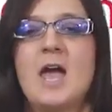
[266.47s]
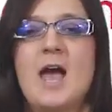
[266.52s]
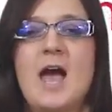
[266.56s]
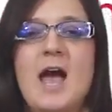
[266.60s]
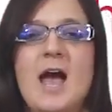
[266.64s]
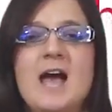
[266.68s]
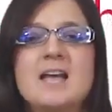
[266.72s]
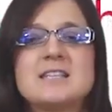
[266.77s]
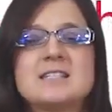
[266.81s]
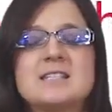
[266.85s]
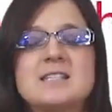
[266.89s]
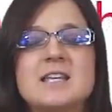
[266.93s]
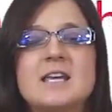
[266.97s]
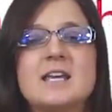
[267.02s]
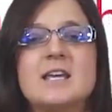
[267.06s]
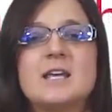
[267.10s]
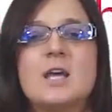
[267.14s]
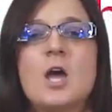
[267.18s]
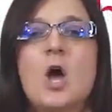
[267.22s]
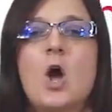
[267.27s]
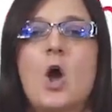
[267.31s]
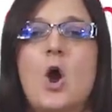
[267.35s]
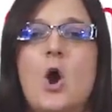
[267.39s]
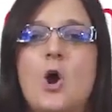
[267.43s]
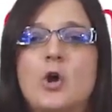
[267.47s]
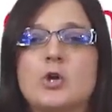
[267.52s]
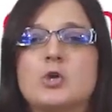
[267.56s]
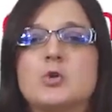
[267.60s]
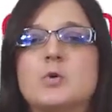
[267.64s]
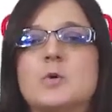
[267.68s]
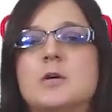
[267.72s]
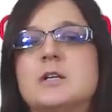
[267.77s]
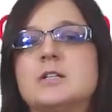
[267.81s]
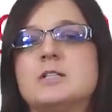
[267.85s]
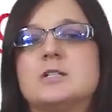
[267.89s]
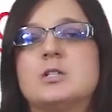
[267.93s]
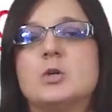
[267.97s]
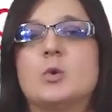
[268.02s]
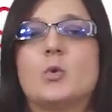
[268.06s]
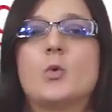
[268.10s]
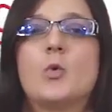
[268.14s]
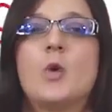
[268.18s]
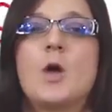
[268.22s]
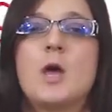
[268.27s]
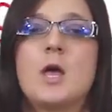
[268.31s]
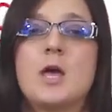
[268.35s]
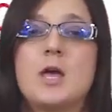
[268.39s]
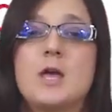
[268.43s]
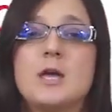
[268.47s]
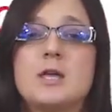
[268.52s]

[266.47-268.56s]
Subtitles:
Asking, are you into,